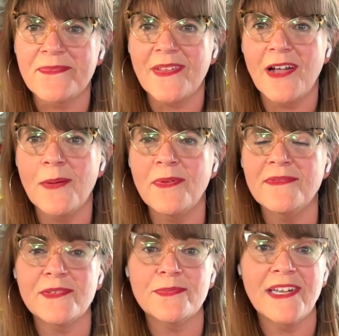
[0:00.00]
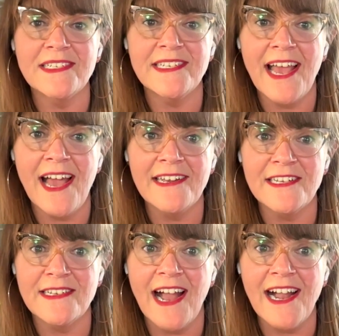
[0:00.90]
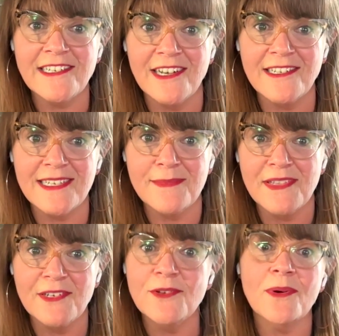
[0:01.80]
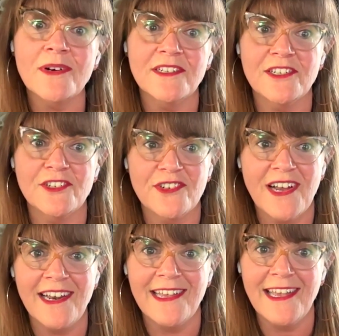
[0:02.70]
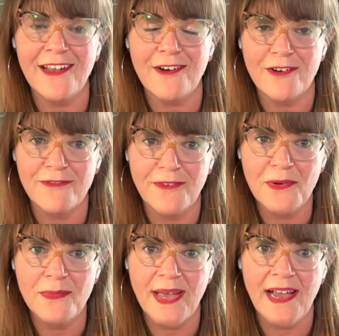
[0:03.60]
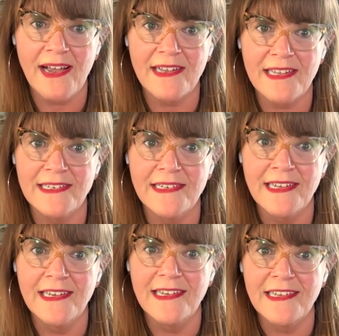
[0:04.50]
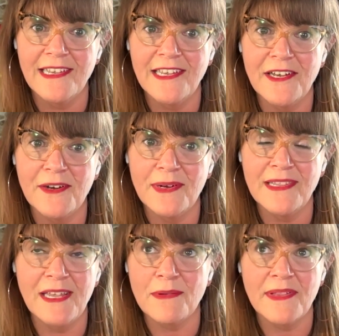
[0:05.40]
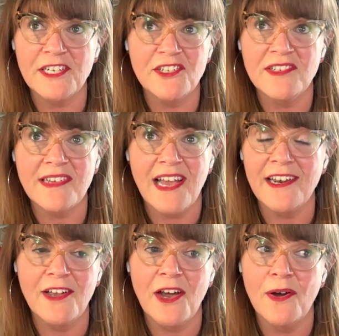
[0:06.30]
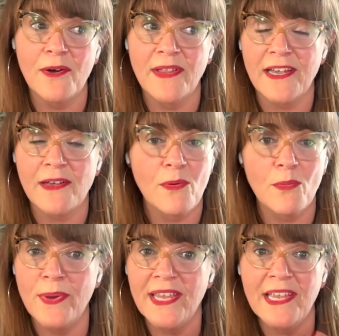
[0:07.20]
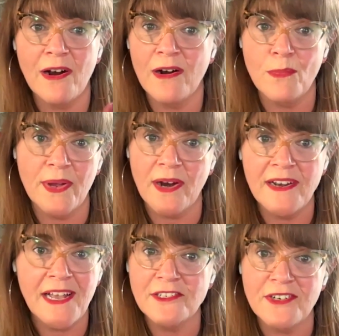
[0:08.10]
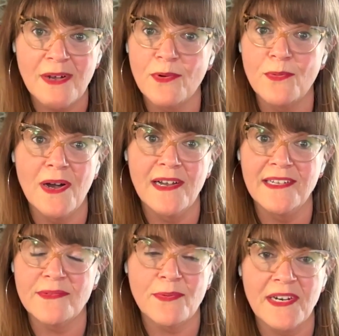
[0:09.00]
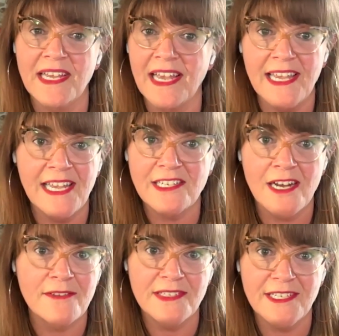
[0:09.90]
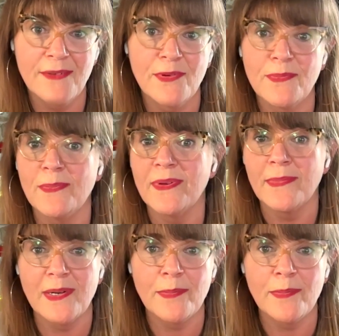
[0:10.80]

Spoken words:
a couple of us went down and knocked on some of the doors to try to get her phone back. And, you know, and they were like, she's got to go. Like, we already got in trouble once. We're going to get kicked off the team. We won't be able to